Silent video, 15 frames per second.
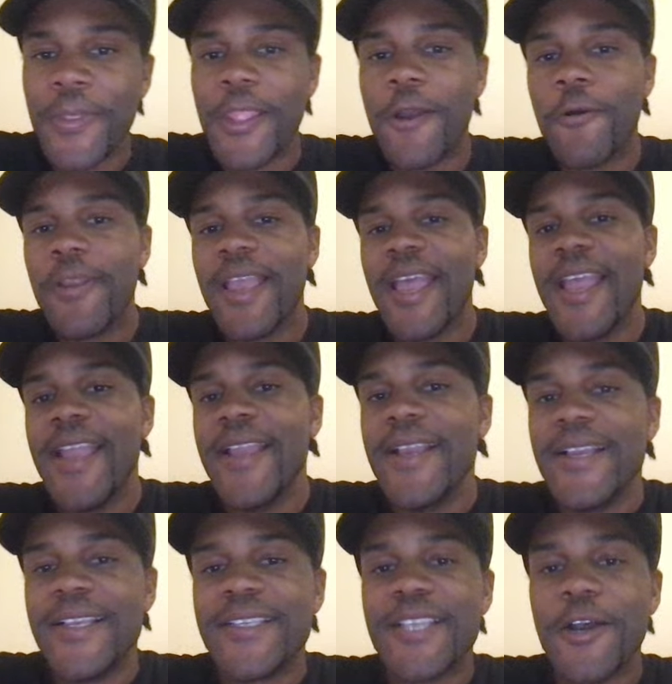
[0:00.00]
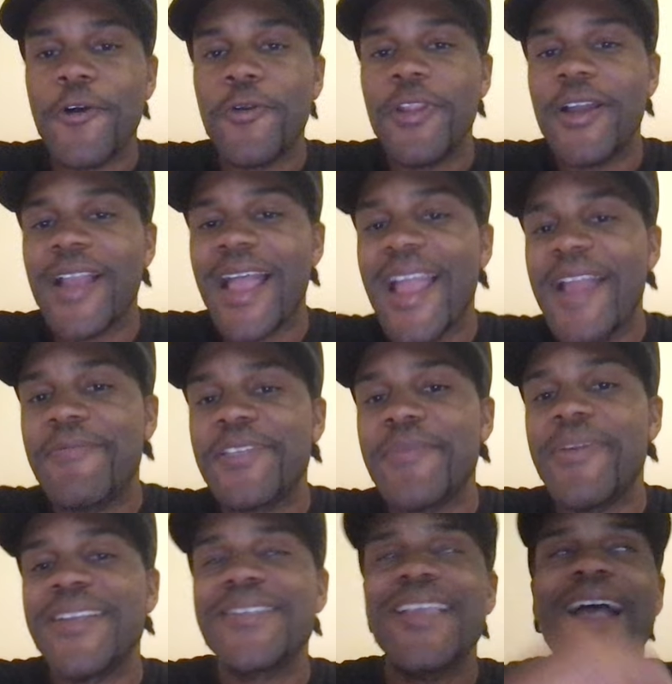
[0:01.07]
Okay, so look, I have some
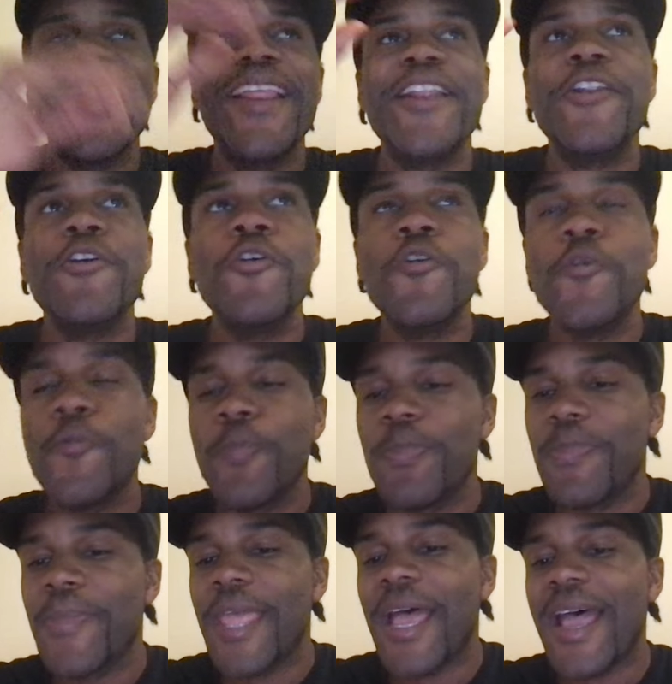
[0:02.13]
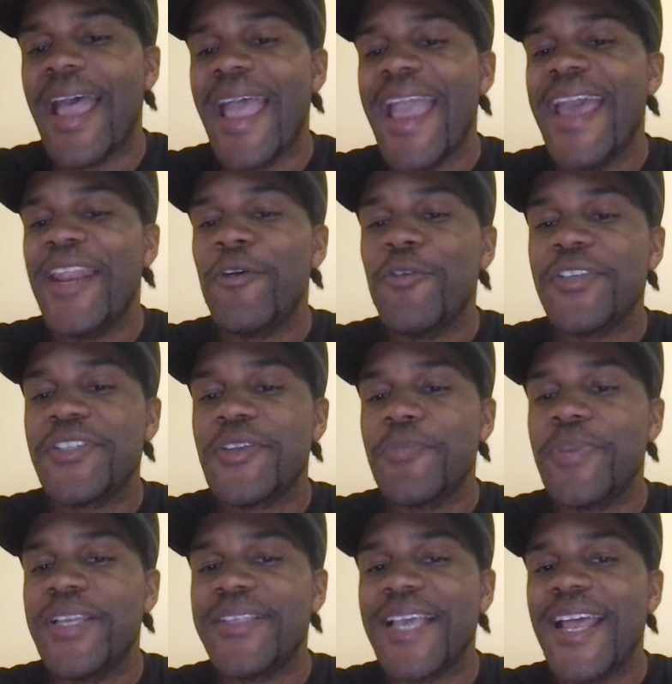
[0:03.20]
exciting new add-ons to
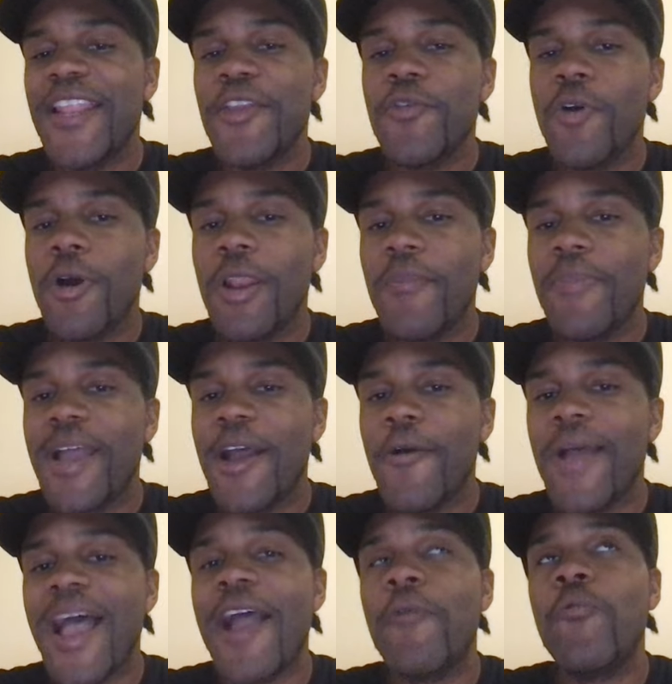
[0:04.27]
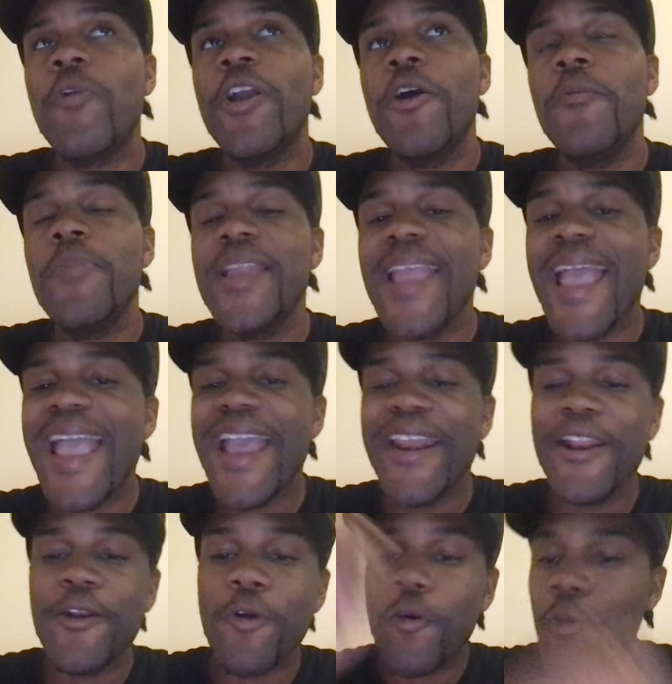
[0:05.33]
be telling you all about. I will be
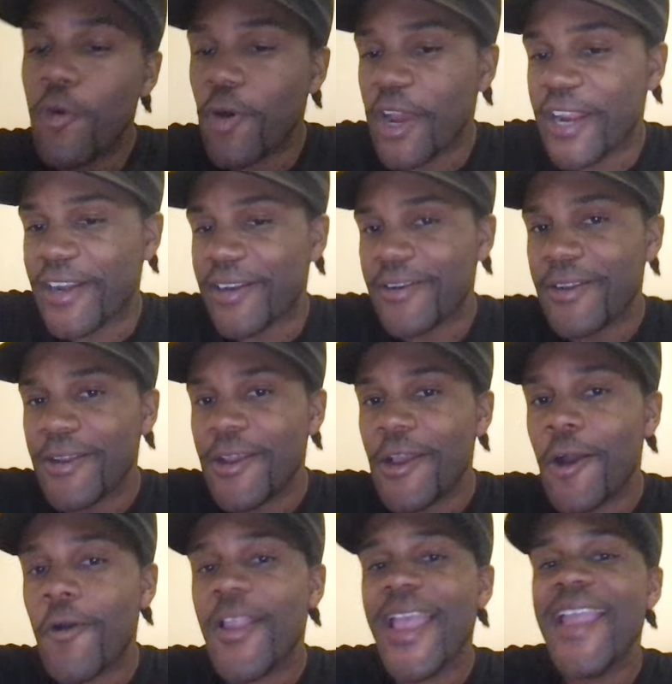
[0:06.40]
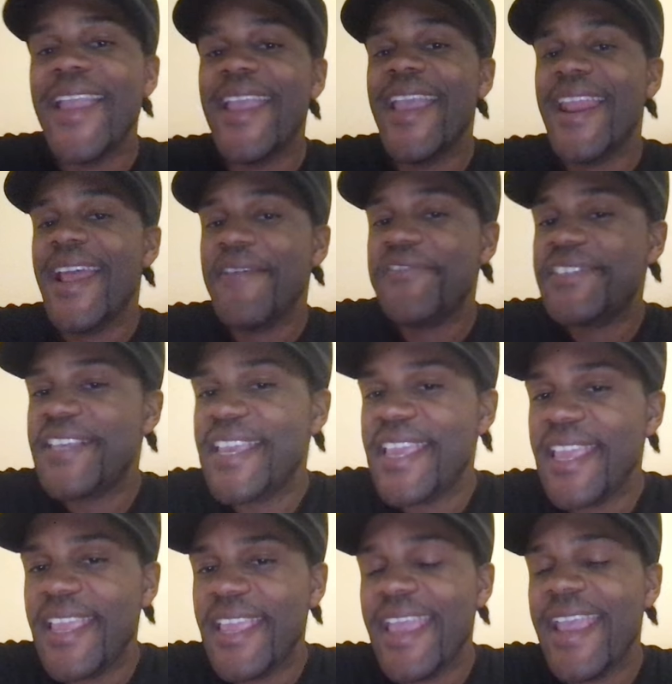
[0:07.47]
adding on, okay,
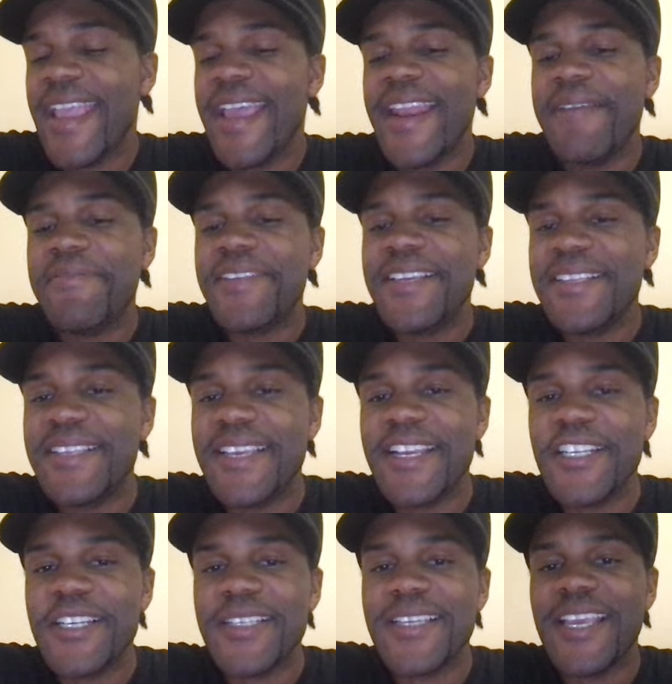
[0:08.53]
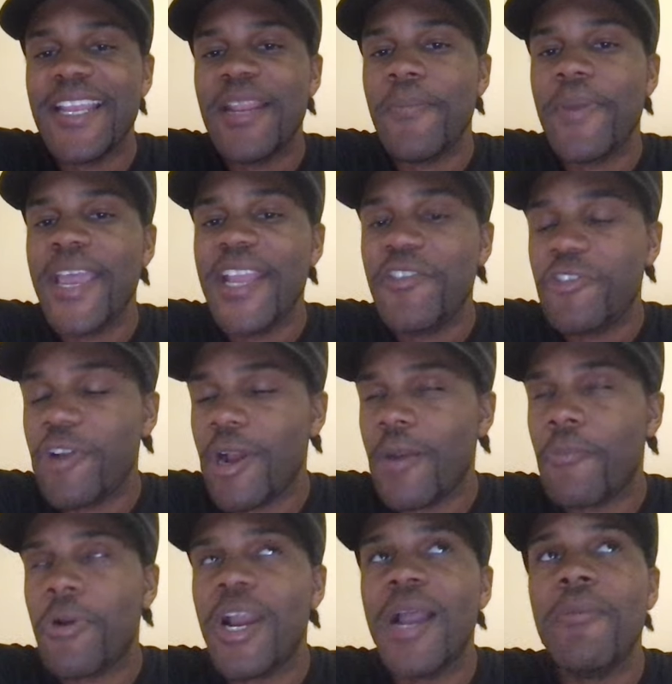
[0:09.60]
NFT teachings in the Patreon,
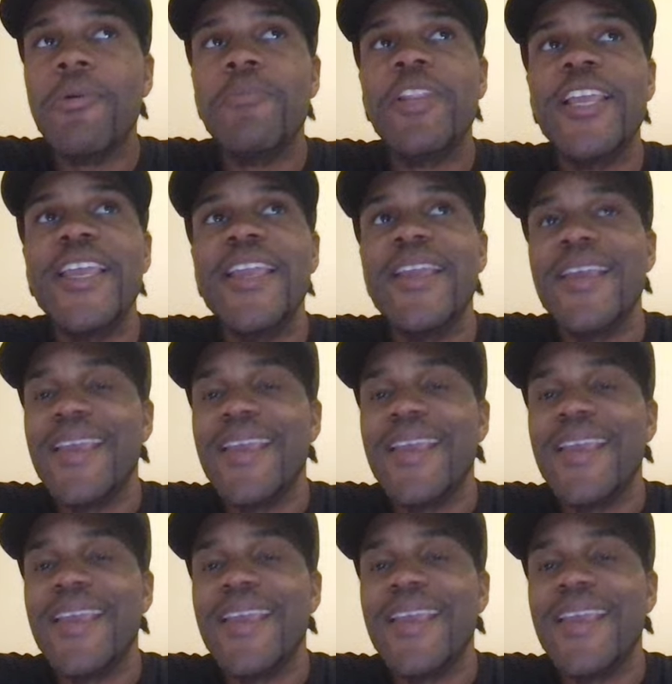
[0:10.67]
probably